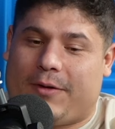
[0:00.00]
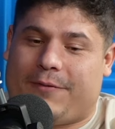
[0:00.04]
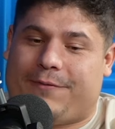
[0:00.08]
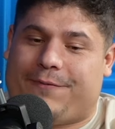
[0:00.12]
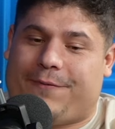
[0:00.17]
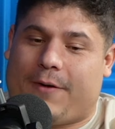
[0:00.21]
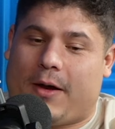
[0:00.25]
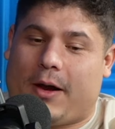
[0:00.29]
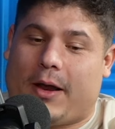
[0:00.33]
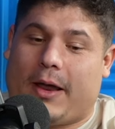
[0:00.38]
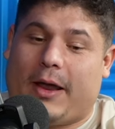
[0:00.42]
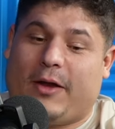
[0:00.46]

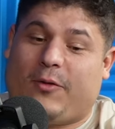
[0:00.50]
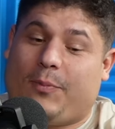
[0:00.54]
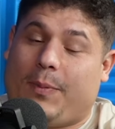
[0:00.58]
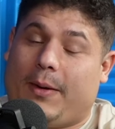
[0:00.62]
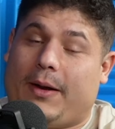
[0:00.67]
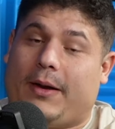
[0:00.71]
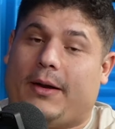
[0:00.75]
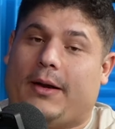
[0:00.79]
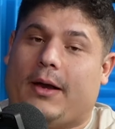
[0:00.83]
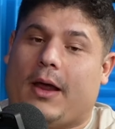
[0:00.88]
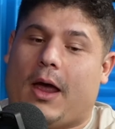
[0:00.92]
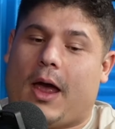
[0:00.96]
fun. It's
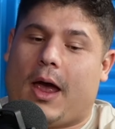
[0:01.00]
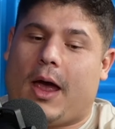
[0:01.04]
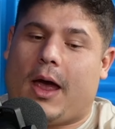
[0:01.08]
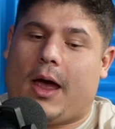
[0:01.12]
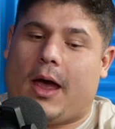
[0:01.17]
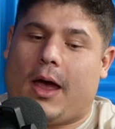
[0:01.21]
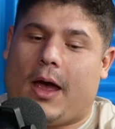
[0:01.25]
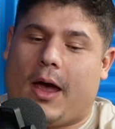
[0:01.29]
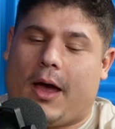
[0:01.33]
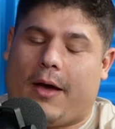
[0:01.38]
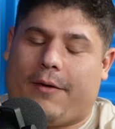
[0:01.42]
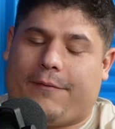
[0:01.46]
been
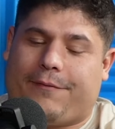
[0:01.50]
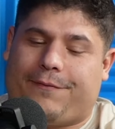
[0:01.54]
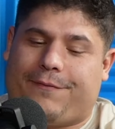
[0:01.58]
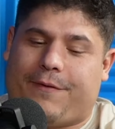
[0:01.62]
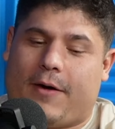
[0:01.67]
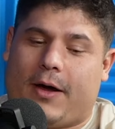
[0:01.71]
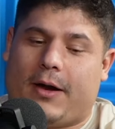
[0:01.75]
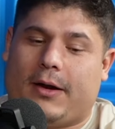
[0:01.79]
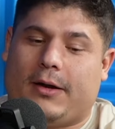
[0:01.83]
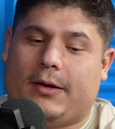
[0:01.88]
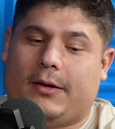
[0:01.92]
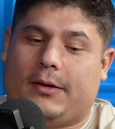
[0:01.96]
uh, a
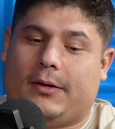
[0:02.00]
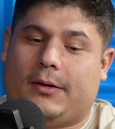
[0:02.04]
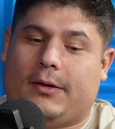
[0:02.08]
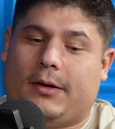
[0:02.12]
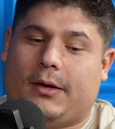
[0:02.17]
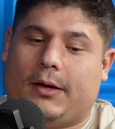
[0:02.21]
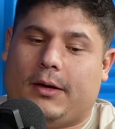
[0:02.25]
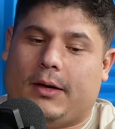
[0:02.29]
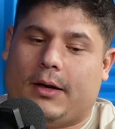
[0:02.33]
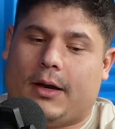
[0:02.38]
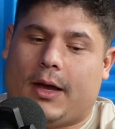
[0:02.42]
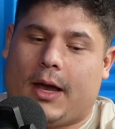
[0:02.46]
fun
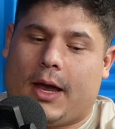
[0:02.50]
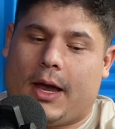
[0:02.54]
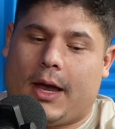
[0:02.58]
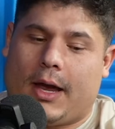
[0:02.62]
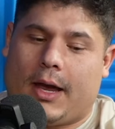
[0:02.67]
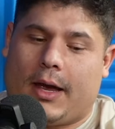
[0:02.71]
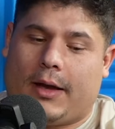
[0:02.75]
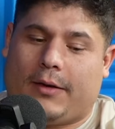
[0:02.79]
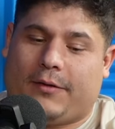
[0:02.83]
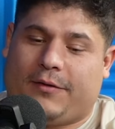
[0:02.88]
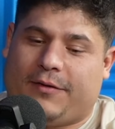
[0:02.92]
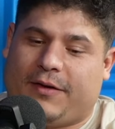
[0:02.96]

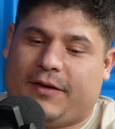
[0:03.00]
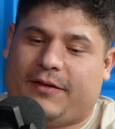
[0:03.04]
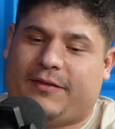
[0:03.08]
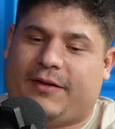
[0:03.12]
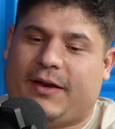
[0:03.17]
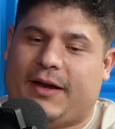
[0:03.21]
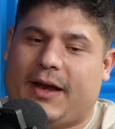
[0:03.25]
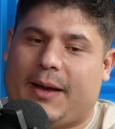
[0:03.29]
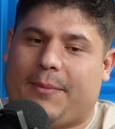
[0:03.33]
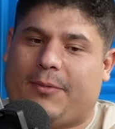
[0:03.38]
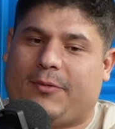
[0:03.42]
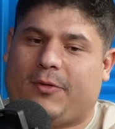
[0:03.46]
uh,
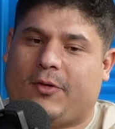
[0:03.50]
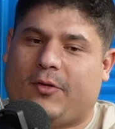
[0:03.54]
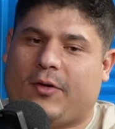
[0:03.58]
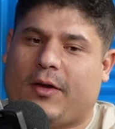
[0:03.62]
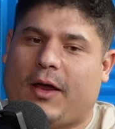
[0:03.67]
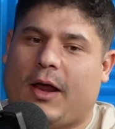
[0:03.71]
16 episodes. I got